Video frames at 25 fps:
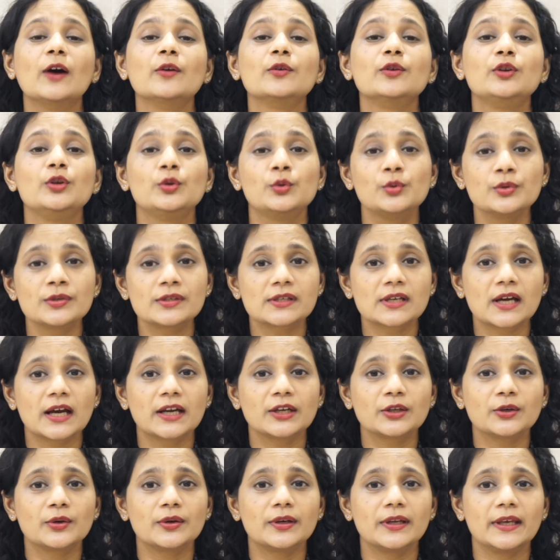how you
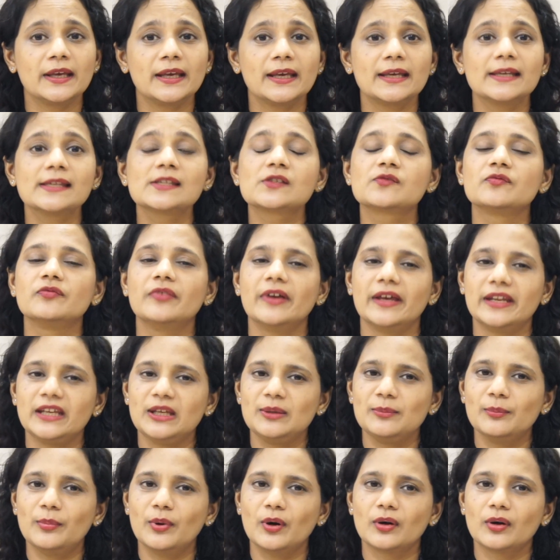start your day is very